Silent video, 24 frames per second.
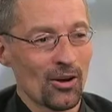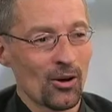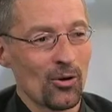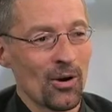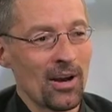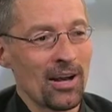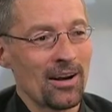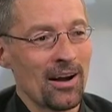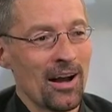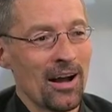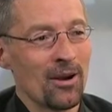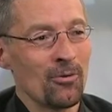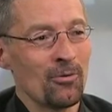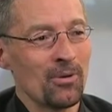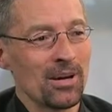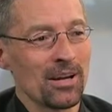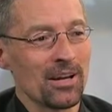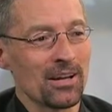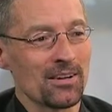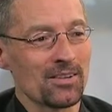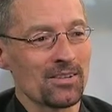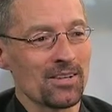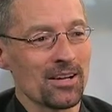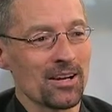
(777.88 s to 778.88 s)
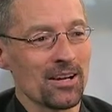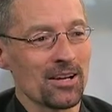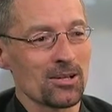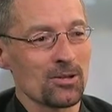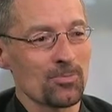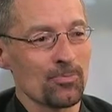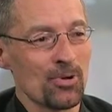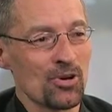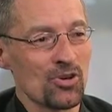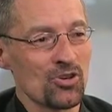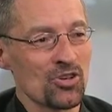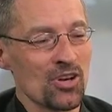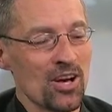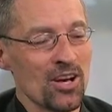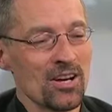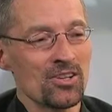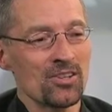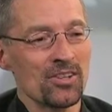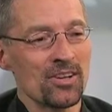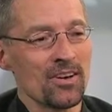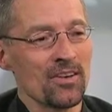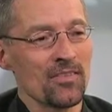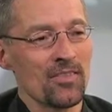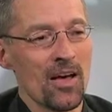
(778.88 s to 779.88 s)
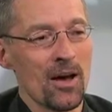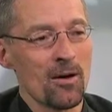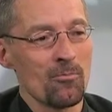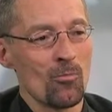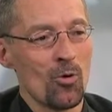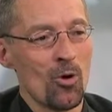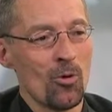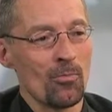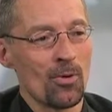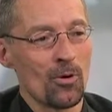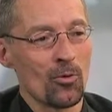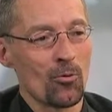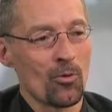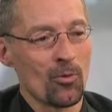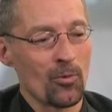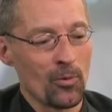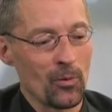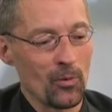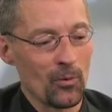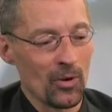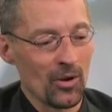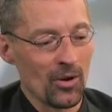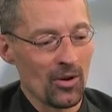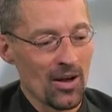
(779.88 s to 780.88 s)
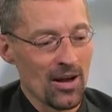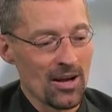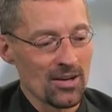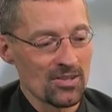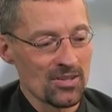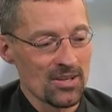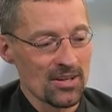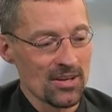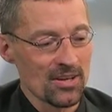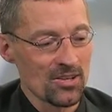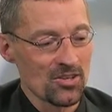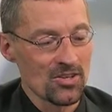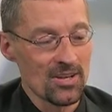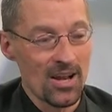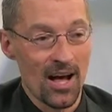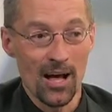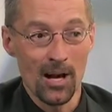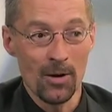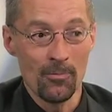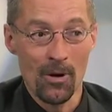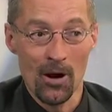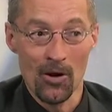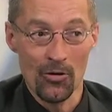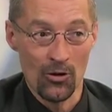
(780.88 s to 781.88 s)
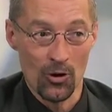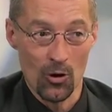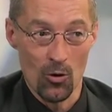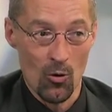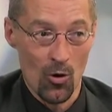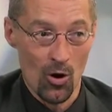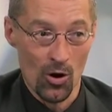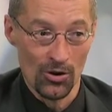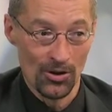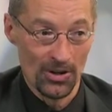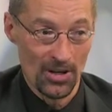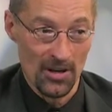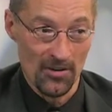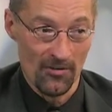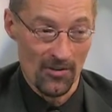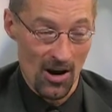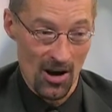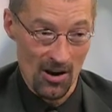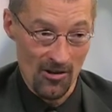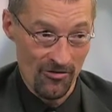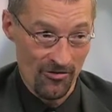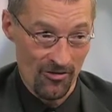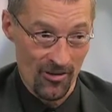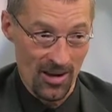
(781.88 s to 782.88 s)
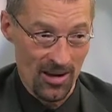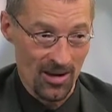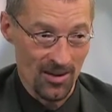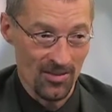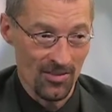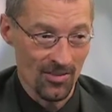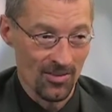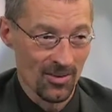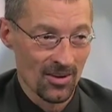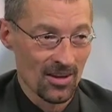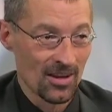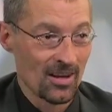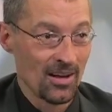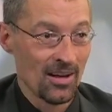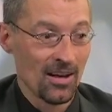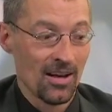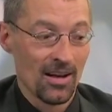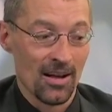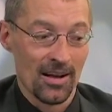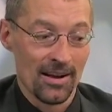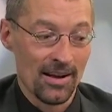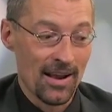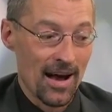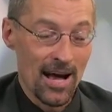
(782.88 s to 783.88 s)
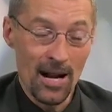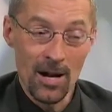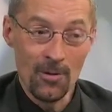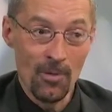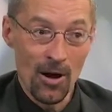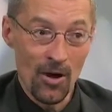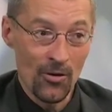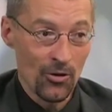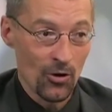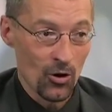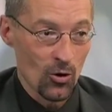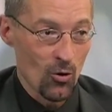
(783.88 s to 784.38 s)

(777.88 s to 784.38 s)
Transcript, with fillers: great irony is that it's precisely in that moment when we realize that it's not about the quality of our faith, not about the